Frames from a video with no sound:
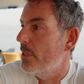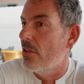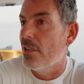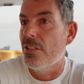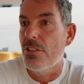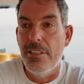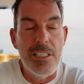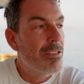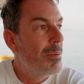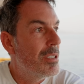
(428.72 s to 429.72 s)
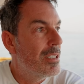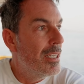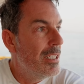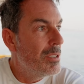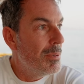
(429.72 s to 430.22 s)
We got our Screecher up
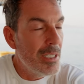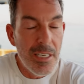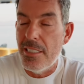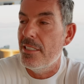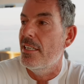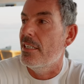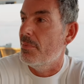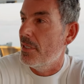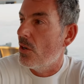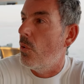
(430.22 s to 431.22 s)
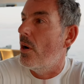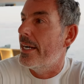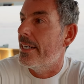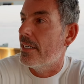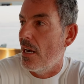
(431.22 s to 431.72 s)
today. It's been a nice day. Been a
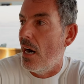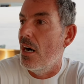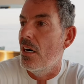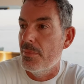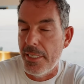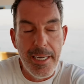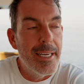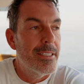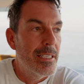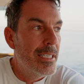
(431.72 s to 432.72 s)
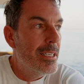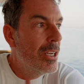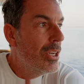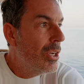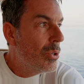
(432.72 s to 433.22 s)
quiet, a calm day actually.
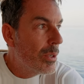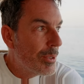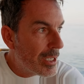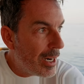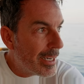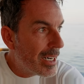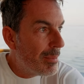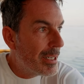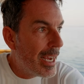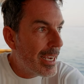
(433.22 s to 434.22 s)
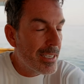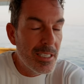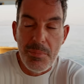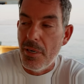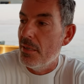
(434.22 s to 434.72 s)
We were tied up and
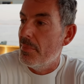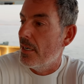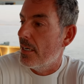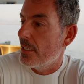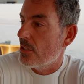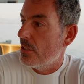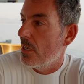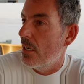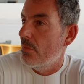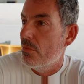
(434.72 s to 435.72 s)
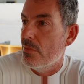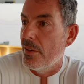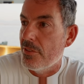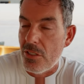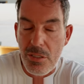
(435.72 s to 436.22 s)
anchored by about lunchtime.
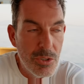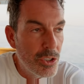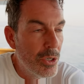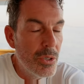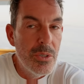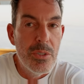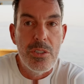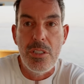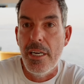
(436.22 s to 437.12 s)
I've done some chores.